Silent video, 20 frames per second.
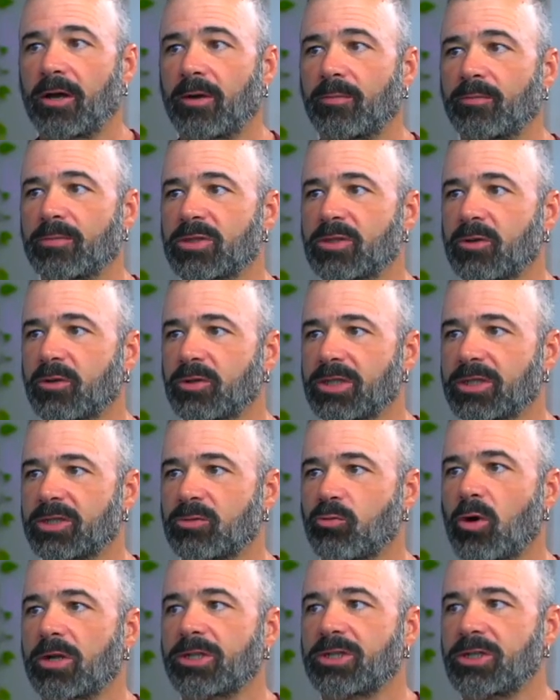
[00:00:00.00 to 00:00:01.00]
So just
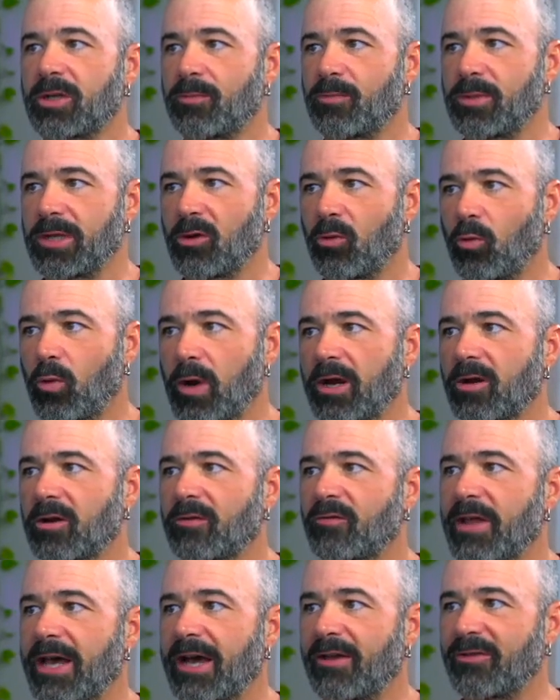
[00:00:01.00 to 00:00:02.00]
want you to be aware of
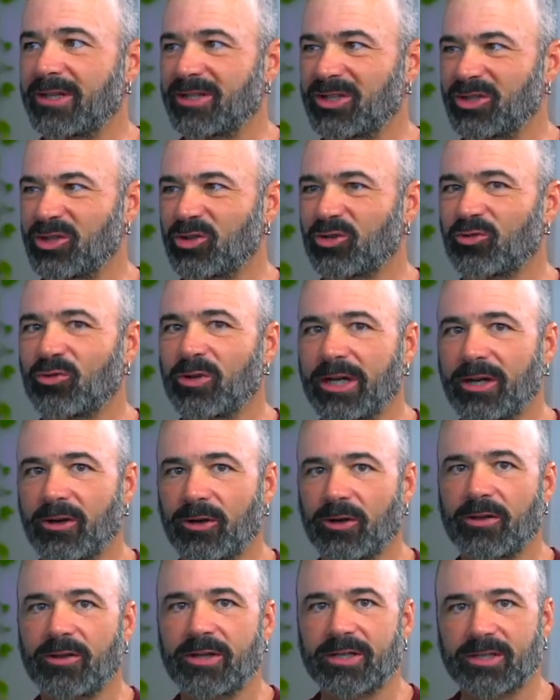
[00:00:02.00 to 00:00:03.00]
that. This
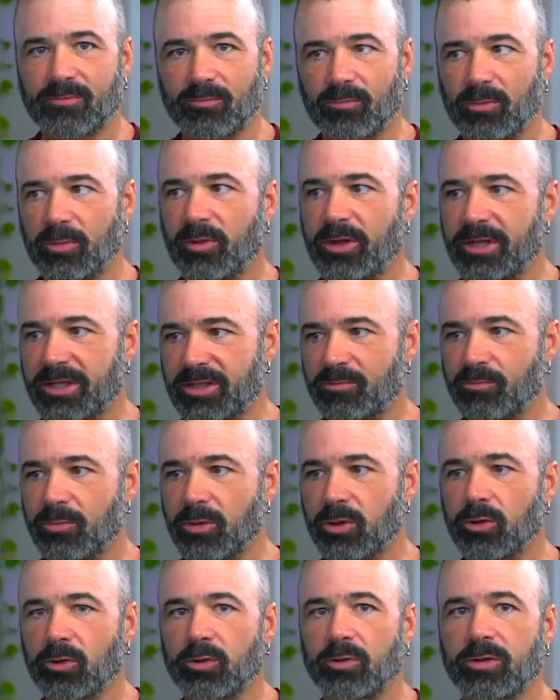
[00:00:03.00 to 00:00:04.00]
trigger, this
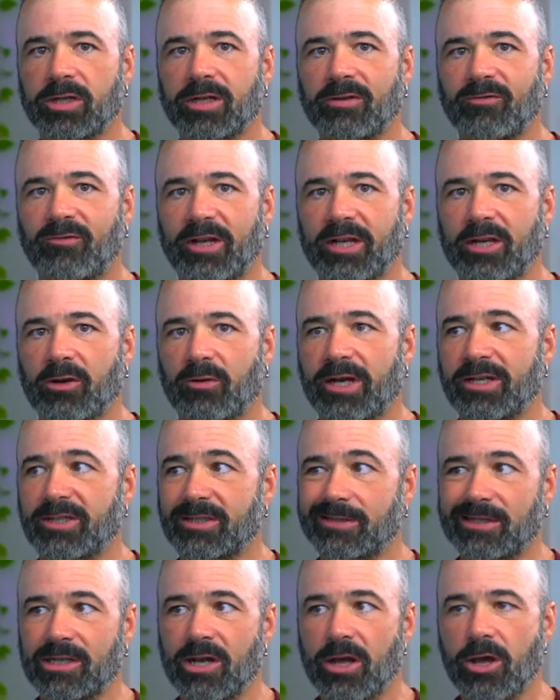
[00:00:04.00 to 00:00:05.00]
moon
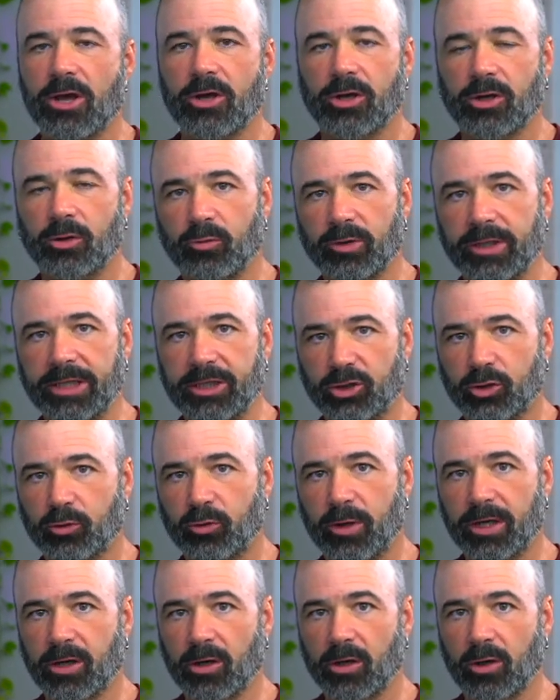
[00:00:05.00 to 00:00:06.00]
configuration could really
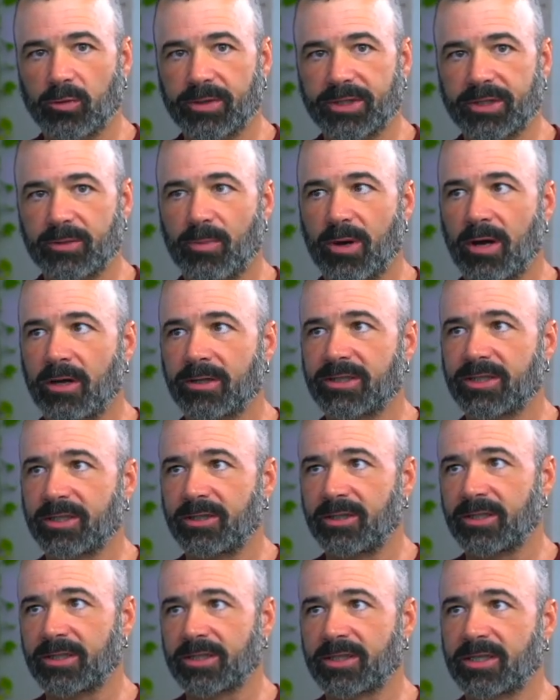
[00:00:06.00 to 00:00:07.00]
trigger a response in
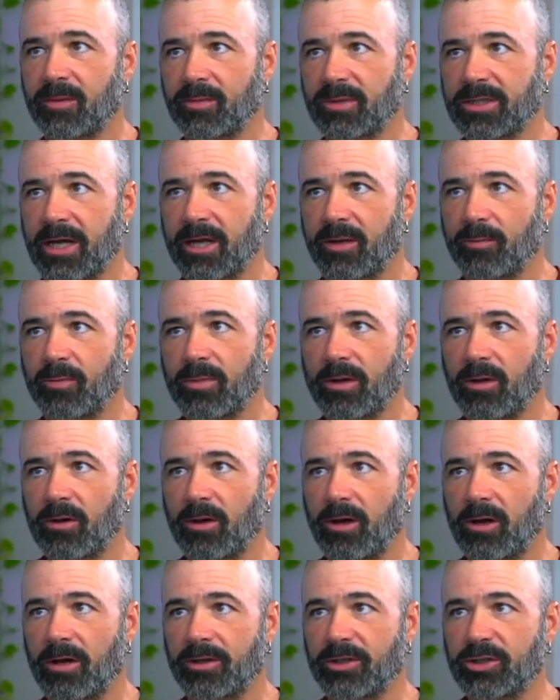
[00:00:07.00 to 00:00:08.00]
us sometime
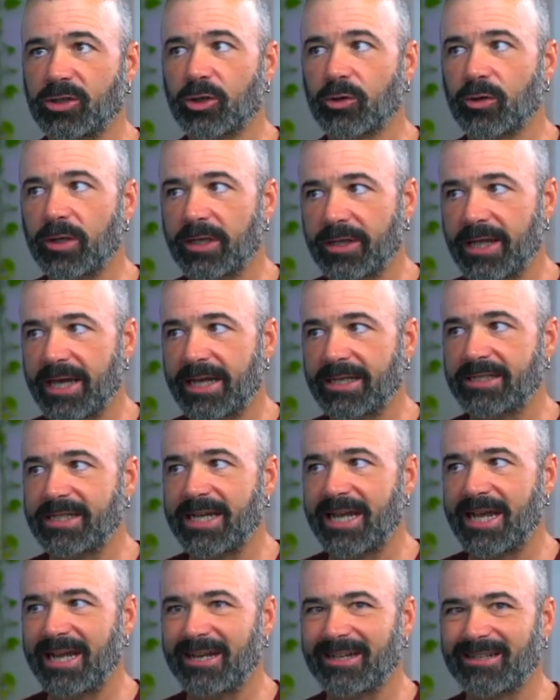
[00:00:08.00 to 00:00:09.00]
during that
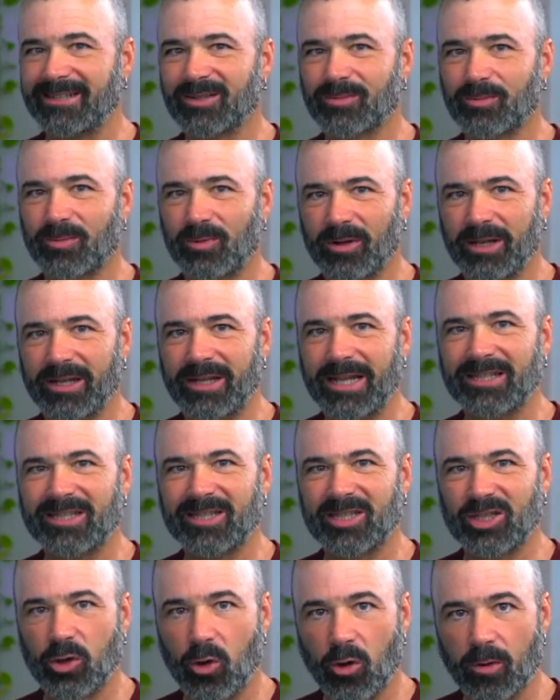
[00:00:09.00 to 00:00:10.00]
day. It's really that
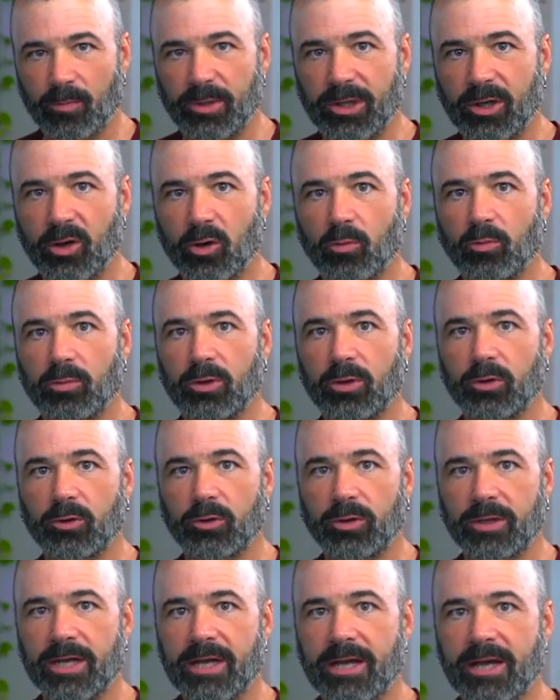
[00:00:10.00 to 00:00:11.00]
Scorpio
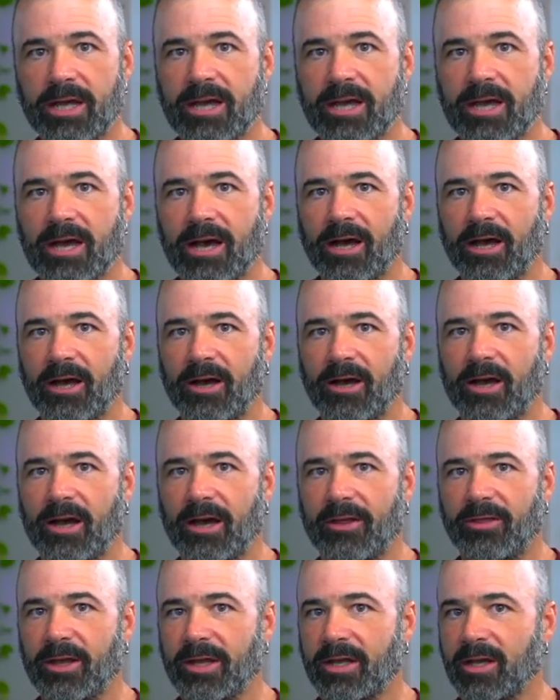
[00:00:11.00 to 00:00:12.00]
moon. I
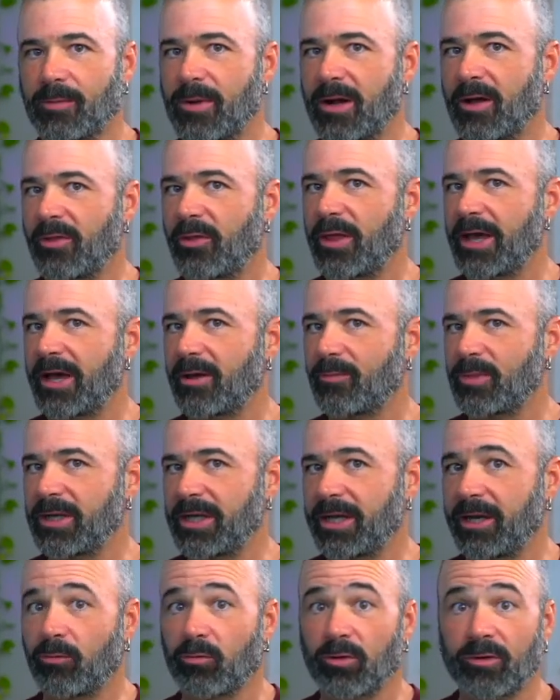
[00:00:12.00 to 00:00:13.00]
think about that
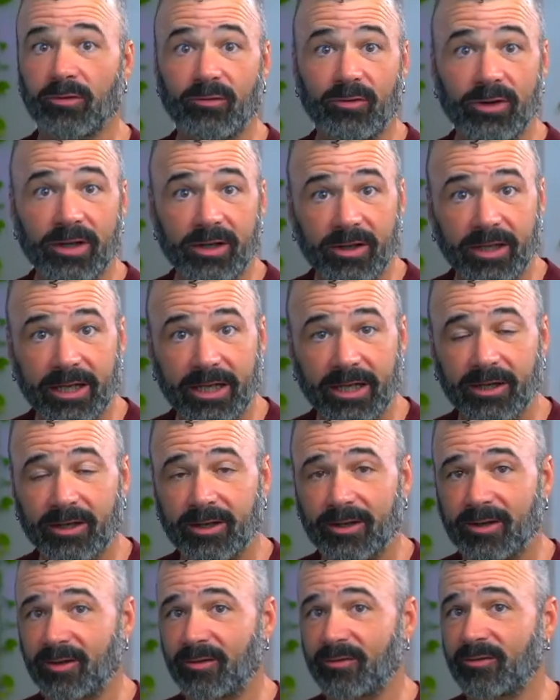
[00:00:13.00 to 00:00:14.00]
being revealing
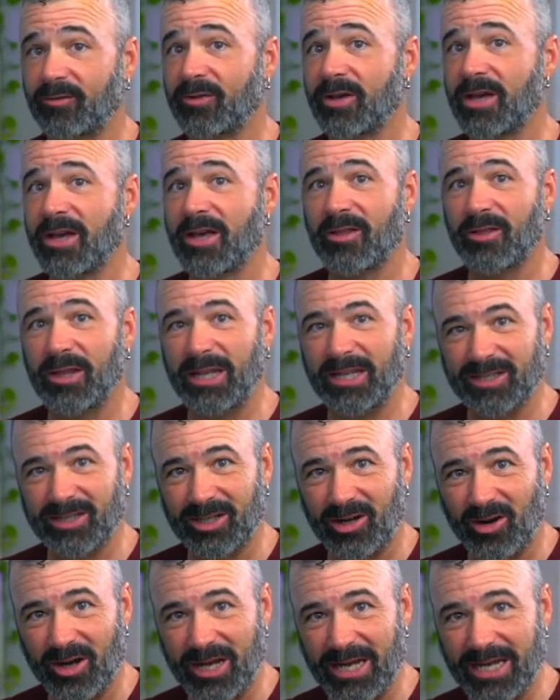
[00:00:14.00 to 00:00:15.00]
of things that
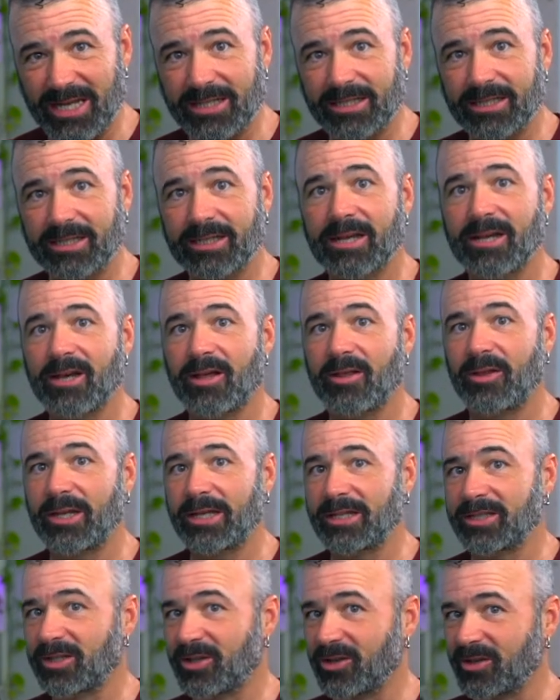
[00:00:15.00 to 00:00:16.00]
are hidden,
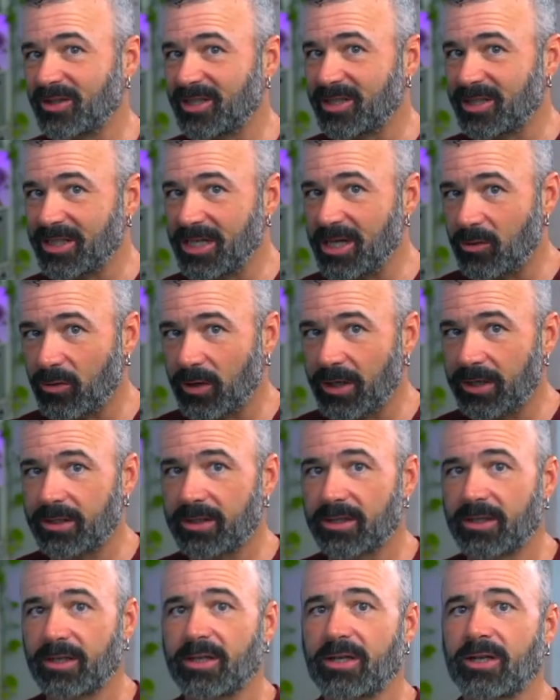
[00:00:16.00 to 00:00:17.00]
things that are secret,
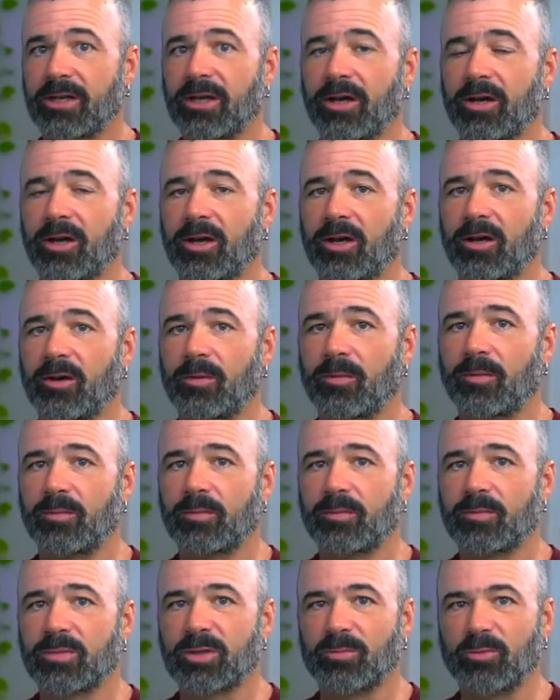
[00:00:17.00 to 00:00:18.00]

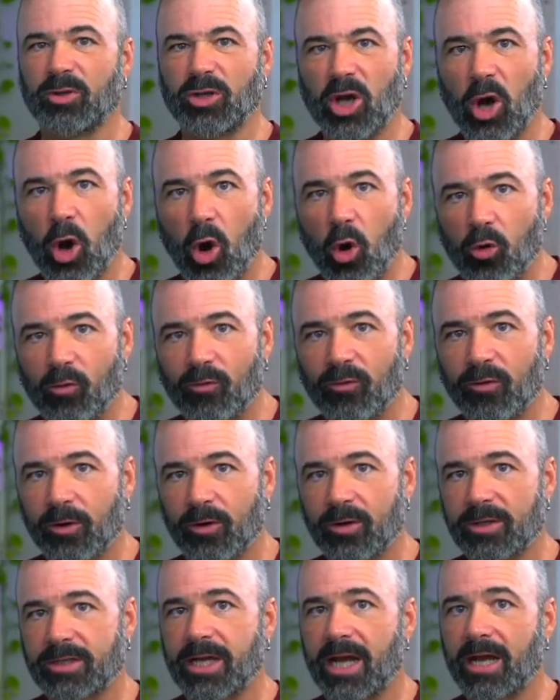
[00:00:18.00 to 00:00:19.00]
some
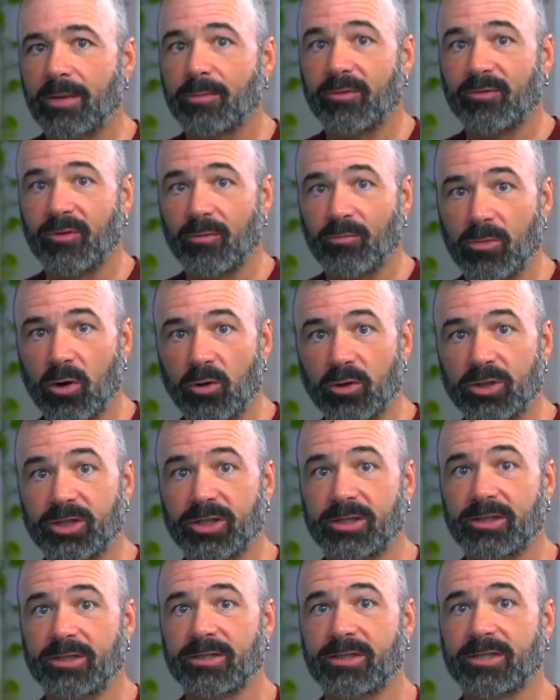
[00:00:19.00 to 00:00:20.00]
covert type of
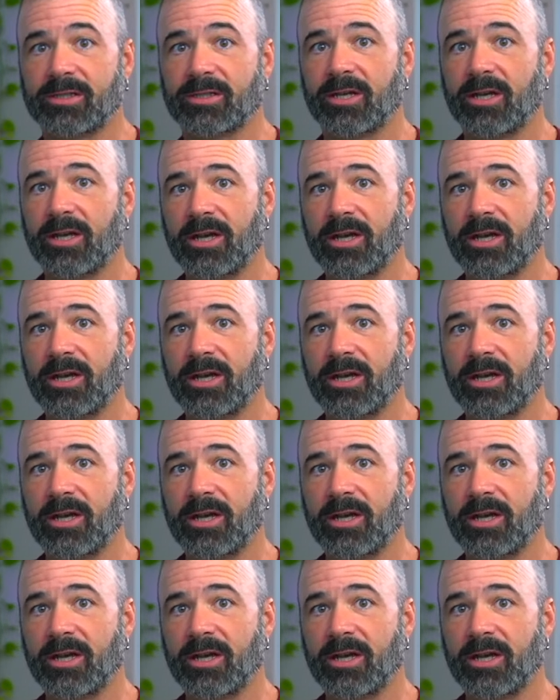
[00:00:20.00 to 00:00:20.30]
emotions,